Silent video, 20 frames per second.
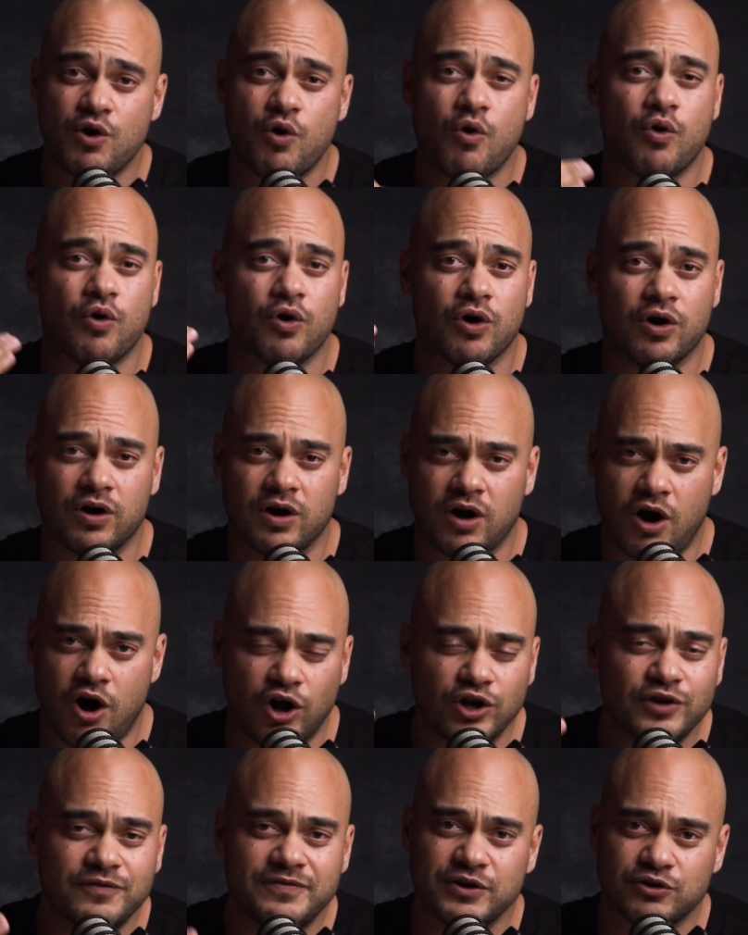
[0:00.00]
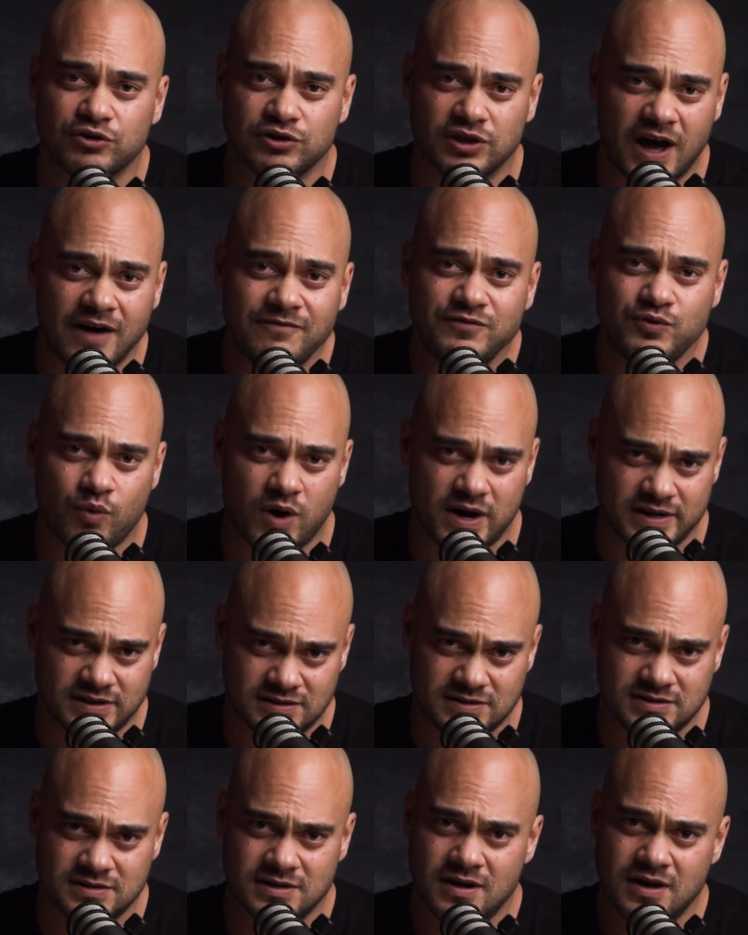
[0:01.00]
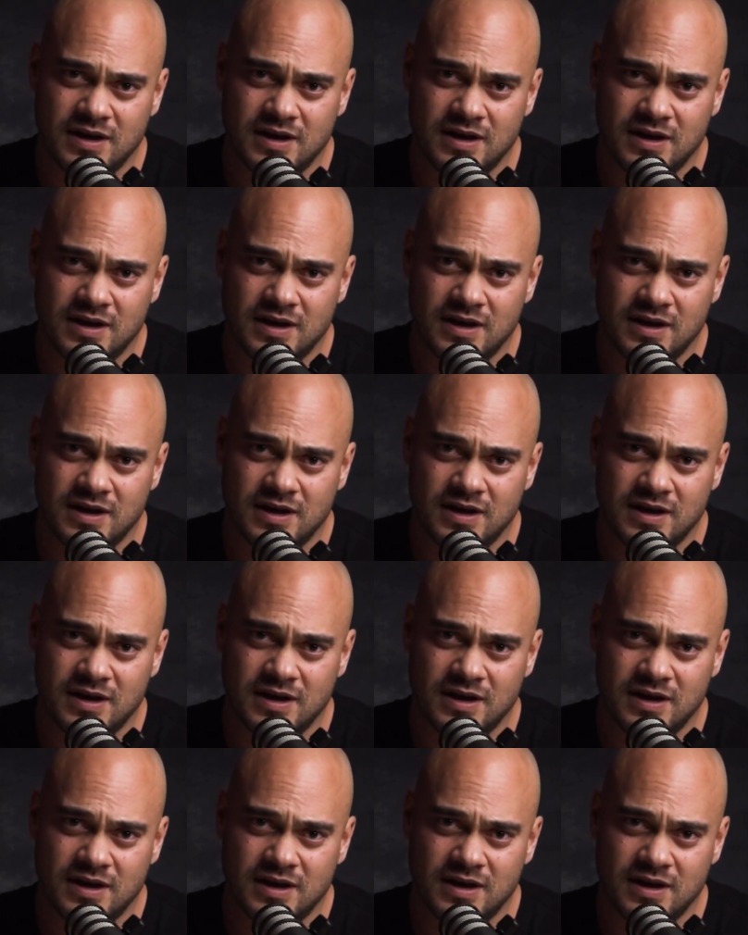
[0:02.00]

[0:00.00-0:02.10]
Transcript: or all of their loved ones